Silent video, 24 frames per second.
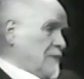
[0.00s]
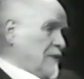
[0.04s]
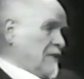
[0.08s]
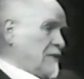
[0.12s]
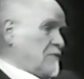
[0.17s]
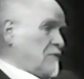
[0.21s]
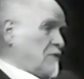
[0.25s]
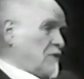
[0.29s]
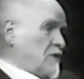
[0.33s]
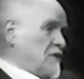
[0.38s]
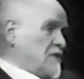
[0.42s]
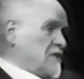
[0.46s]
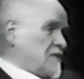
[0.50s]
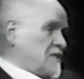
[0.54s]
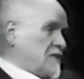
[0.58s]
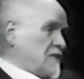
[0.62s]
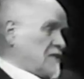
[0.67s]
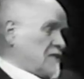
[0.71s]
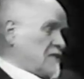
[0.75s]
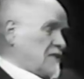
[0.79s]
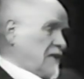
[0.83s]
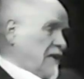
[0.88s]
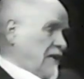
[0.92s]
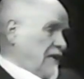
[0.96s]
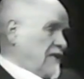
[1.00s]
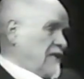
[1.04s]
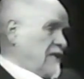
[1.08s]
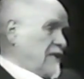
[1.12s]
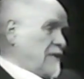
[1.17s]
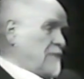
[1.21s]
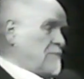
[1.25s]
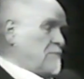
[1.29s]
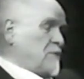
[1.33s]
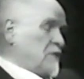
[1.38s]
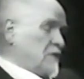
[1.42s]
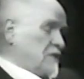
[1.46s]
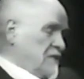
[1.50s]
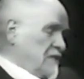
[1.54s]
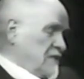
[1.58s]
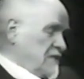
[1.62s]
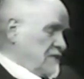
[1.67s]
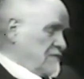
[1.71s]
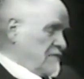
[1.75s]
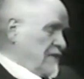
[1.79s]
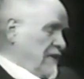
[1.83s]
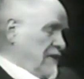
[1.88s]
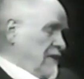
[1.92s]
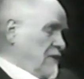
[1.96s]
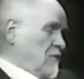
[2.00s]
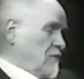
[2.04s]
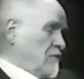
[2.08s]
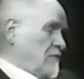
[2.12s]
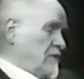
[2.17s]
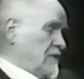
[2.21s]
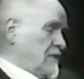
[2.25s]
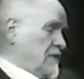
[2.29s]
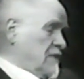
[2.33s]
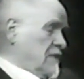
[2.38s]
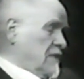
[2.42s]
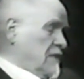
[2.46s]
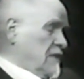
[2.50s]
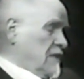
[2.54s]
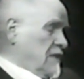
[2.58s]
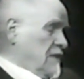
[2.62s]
But for instance, I repeated this very often.